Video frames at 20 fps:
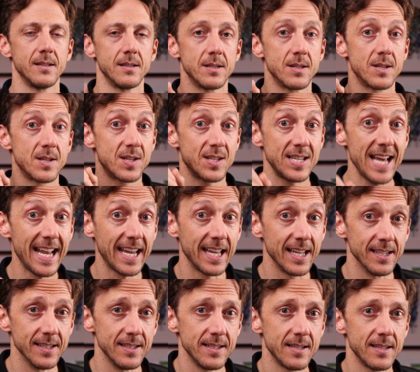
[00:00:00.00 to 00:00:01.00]

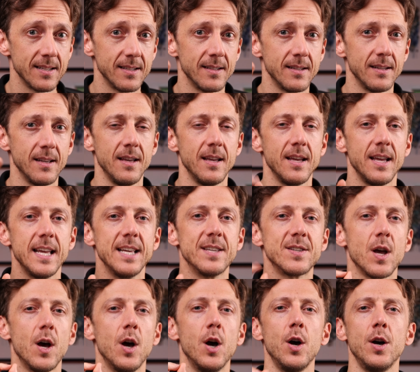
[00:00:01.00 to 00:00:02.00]
Second,
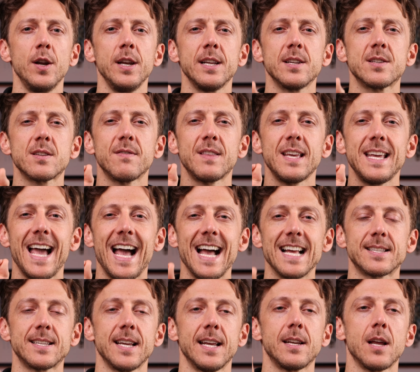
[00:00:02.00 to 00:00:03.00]
is earnings of the
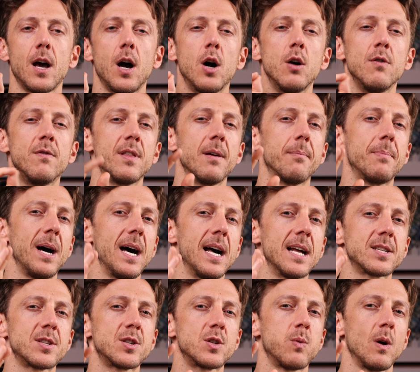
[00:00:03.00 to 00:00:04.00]
asset over the
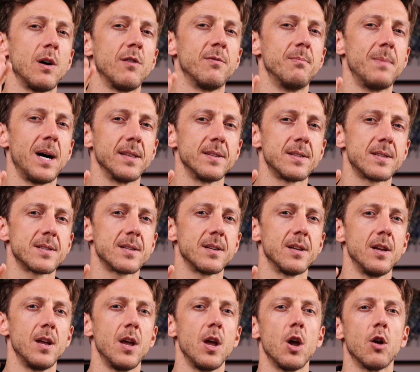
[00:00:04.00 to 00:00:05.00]
past 12 months
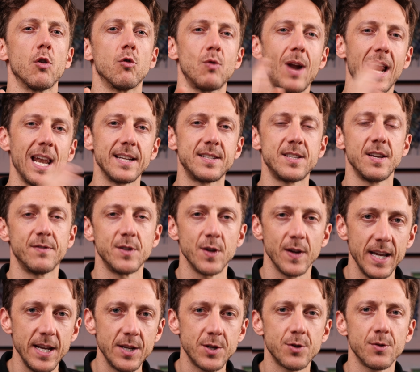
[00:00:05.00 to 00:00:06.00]
relative to
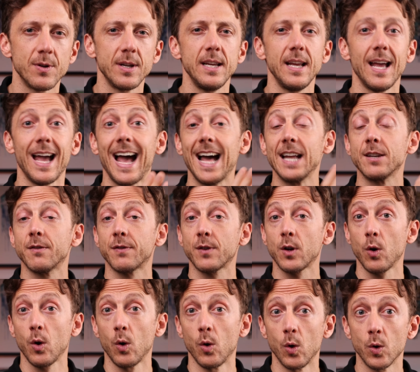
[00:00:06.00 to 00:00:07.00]
history, and of
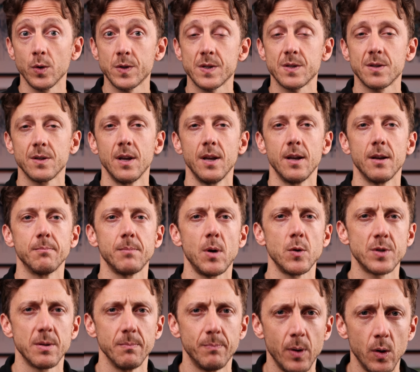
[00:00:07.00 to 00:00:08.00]
course,
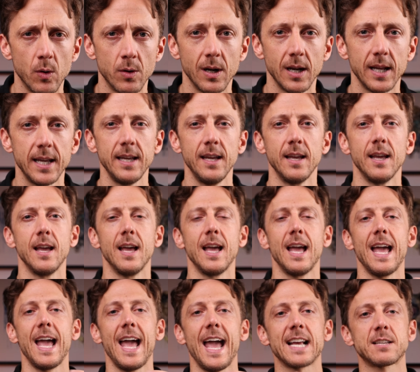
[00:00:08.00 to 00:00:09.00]
most importantly,
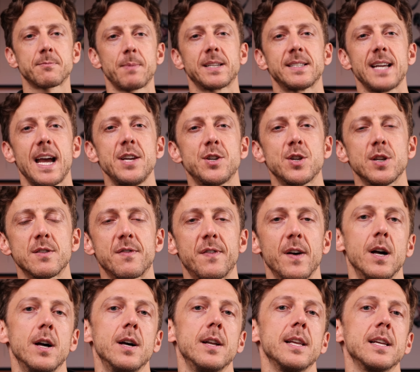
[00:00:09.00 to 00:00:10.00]
expectations for
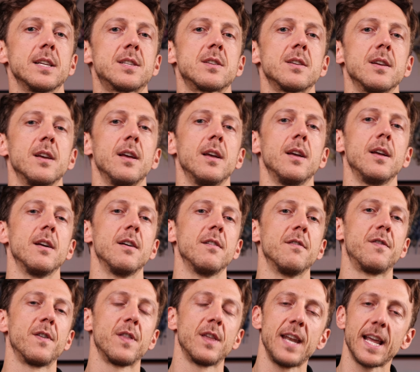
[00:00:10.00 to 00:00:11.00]
earnings
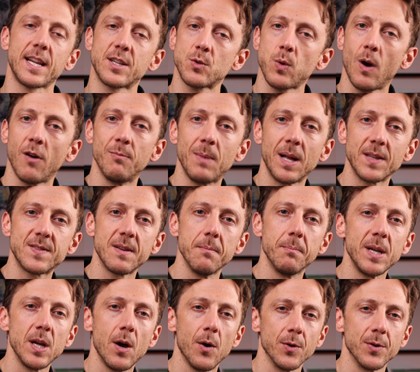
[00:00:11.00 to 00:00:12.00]
for the next 12 months and
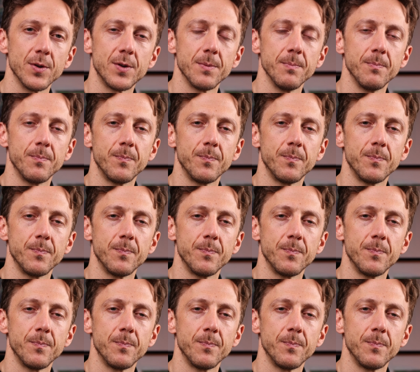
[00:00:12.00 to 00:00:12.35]
beyond.